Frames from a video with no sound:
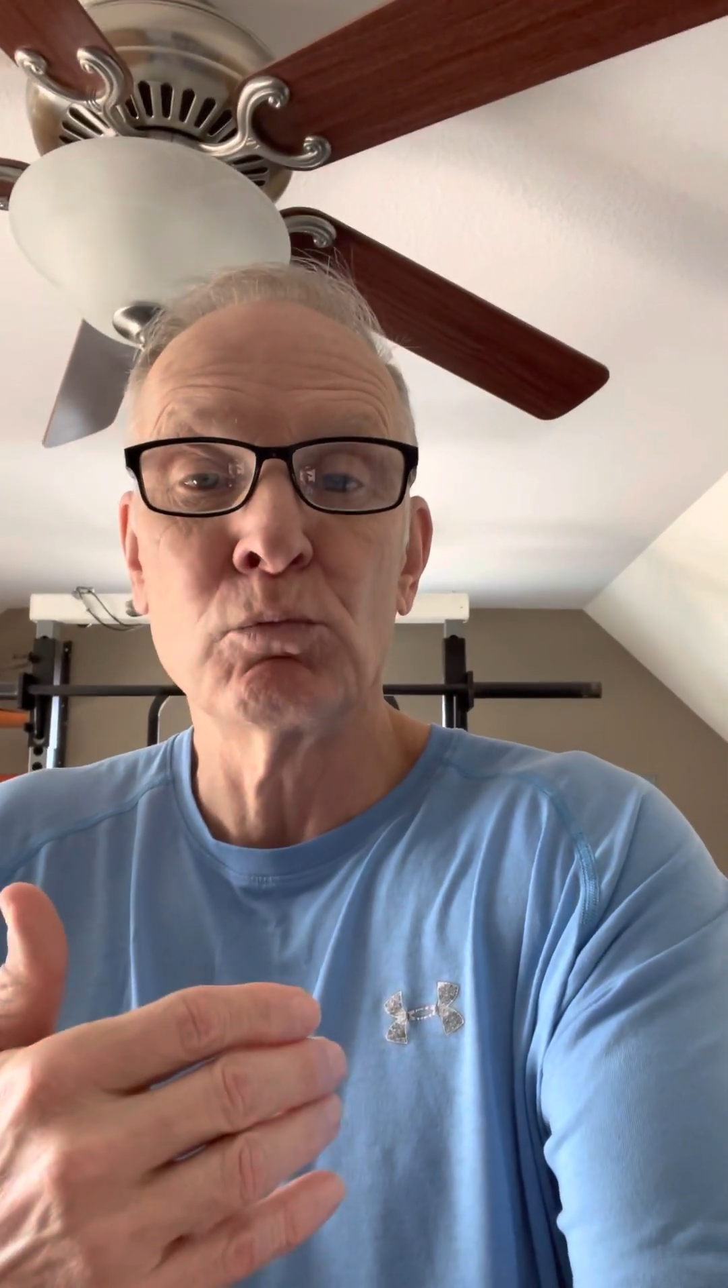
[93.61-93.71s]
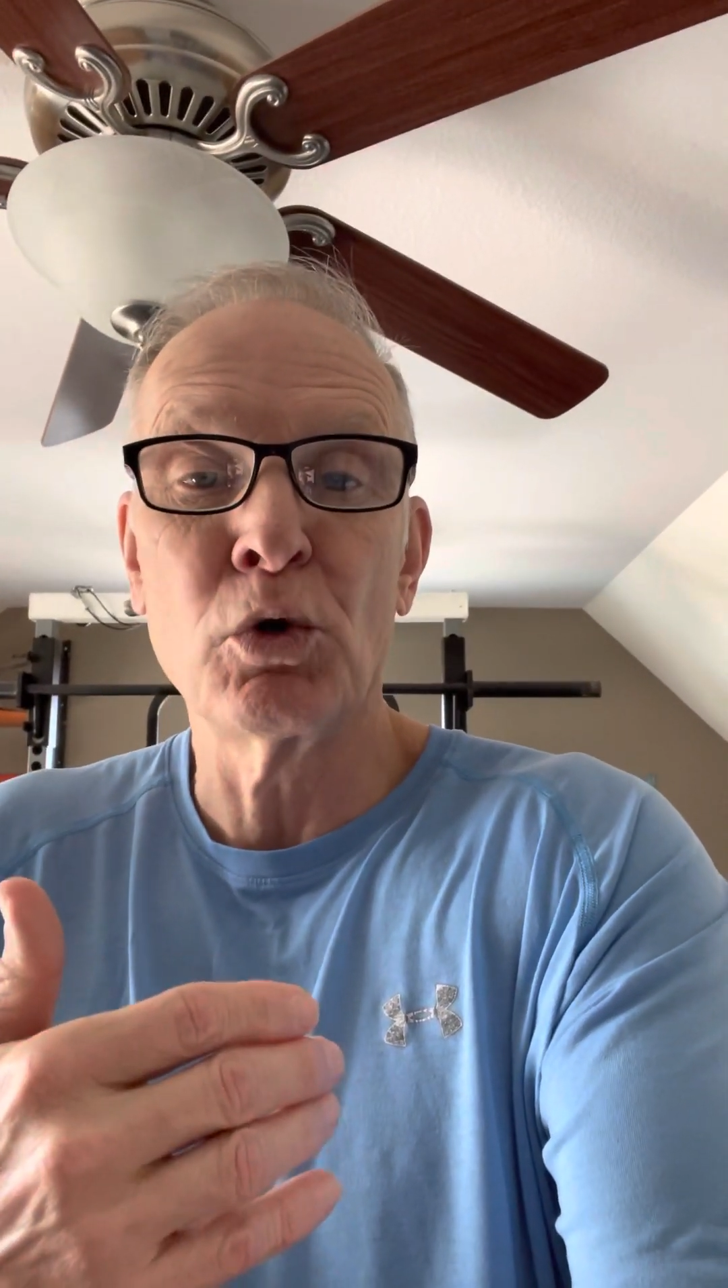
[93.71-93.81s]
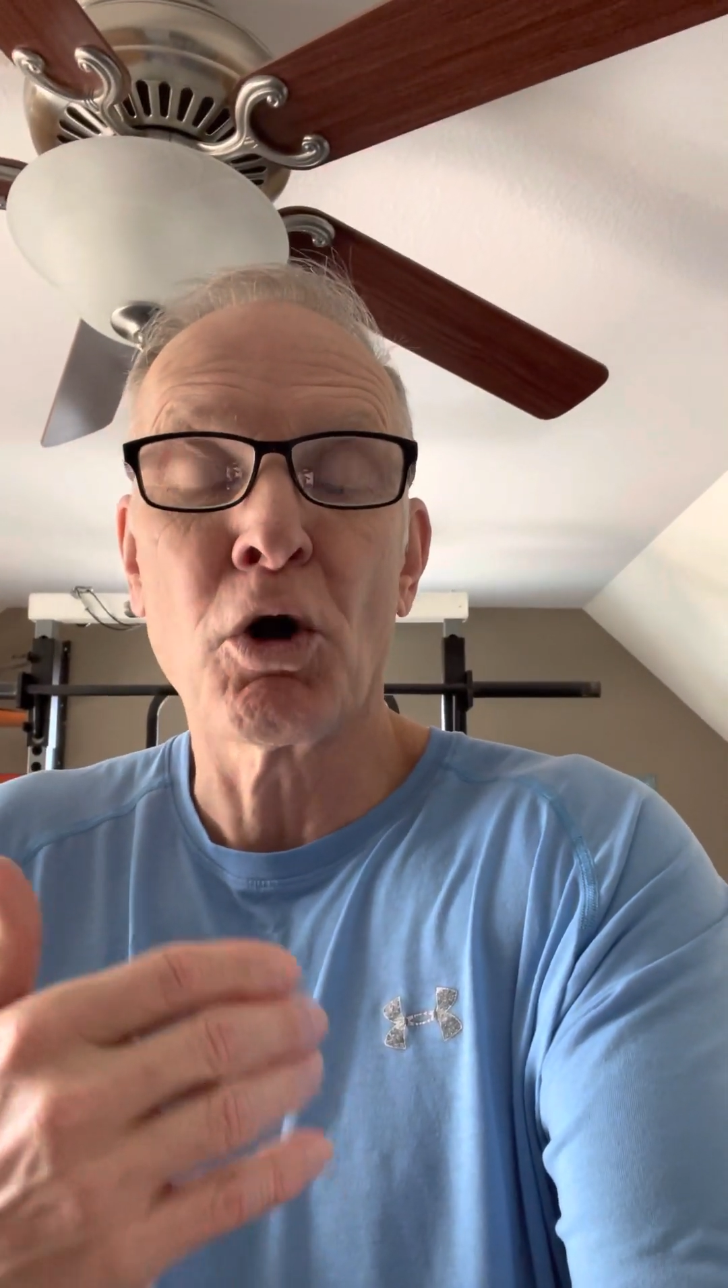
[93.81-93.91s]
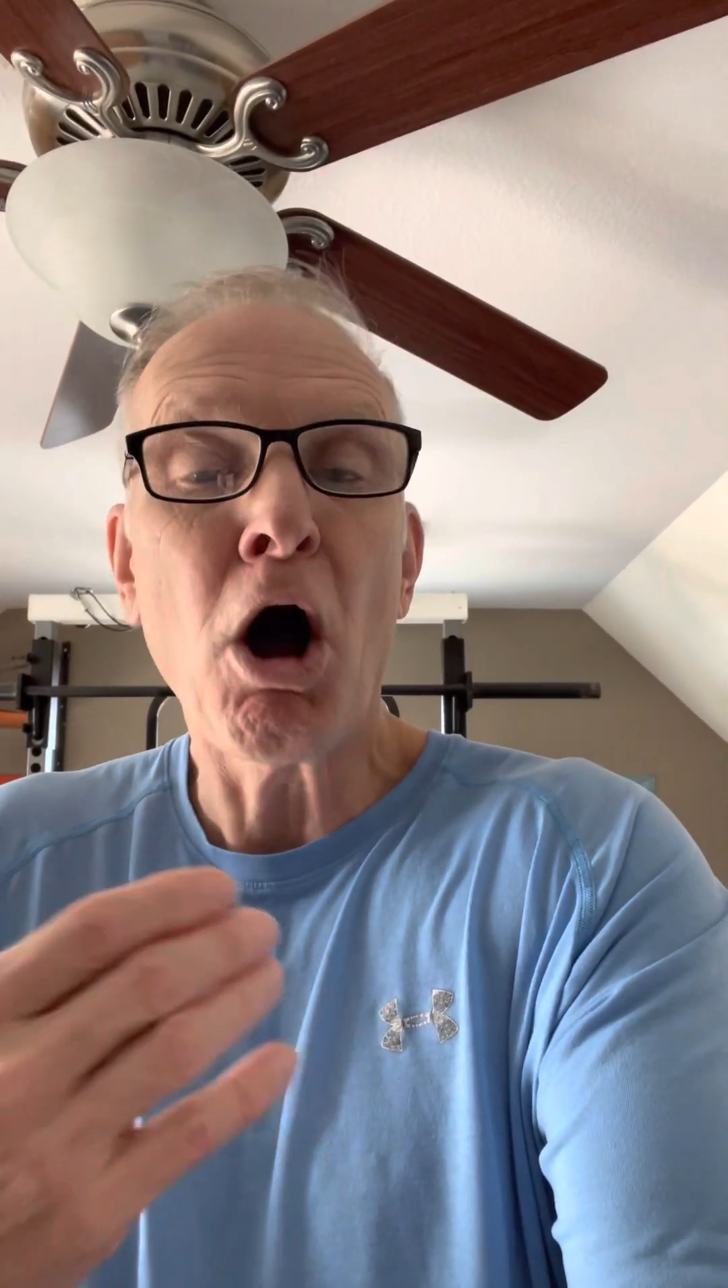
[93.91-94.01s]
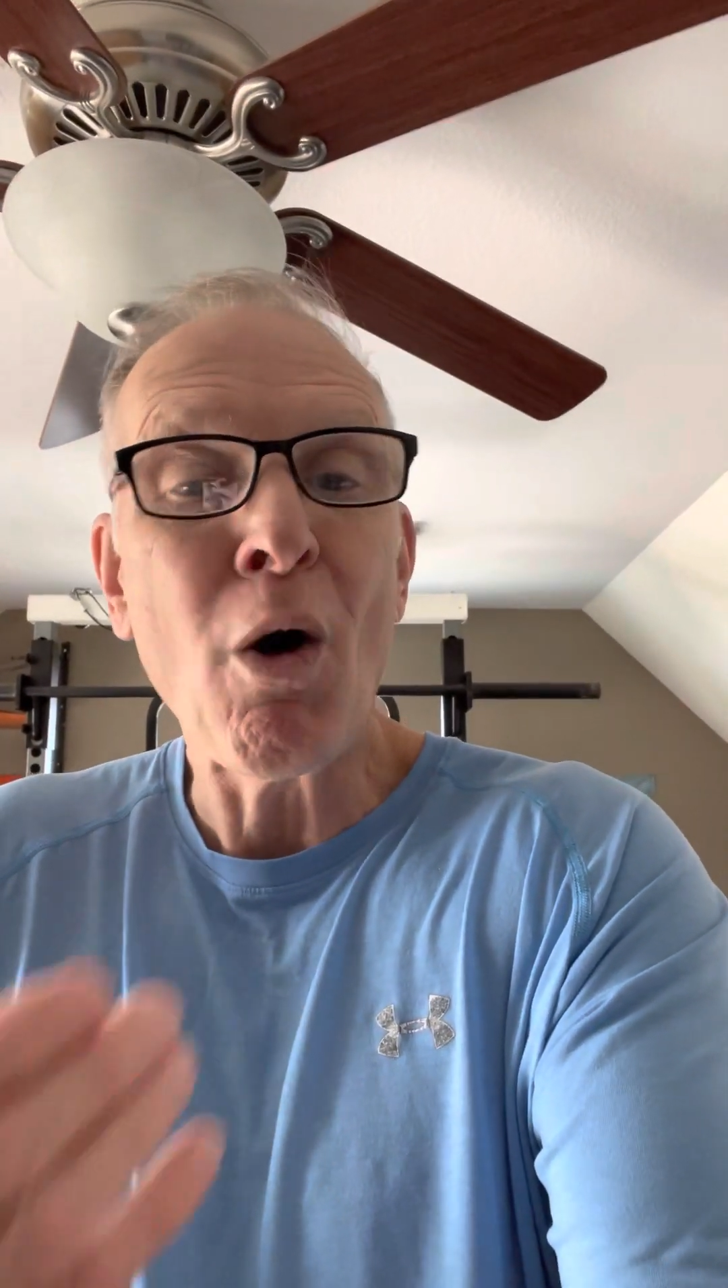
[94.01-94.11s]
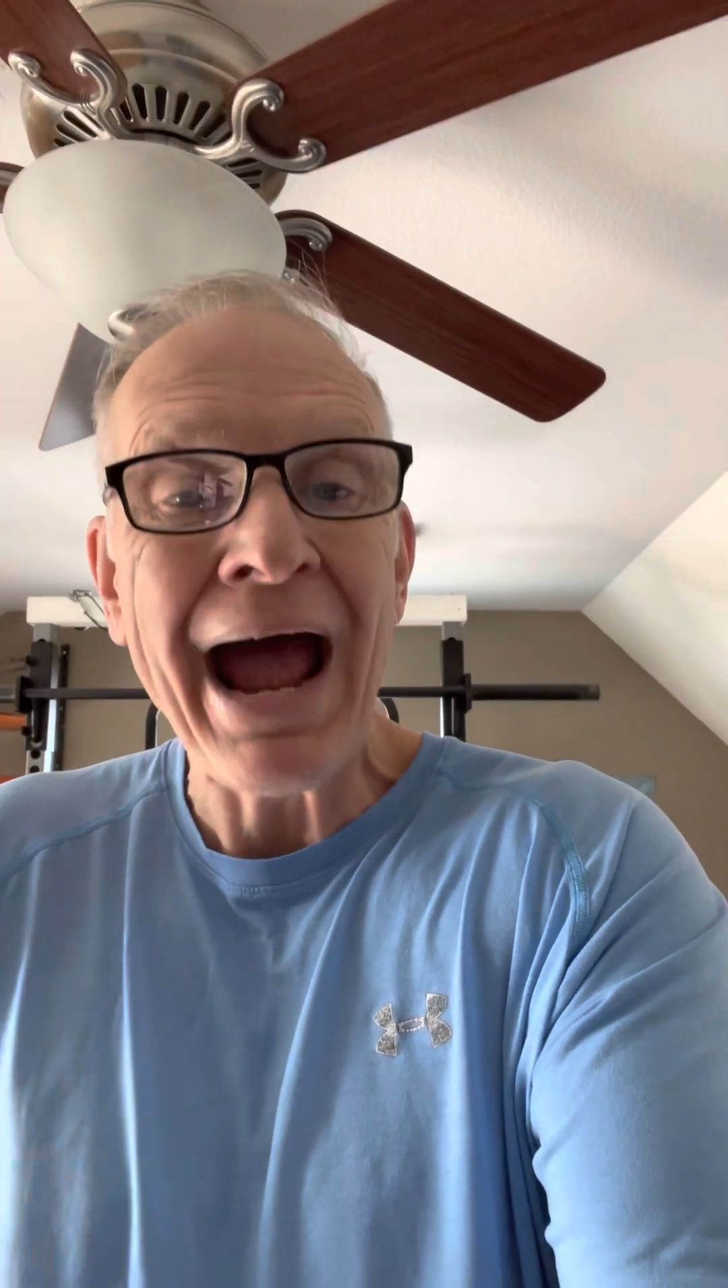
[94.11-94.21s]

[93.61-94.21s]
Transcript: we're all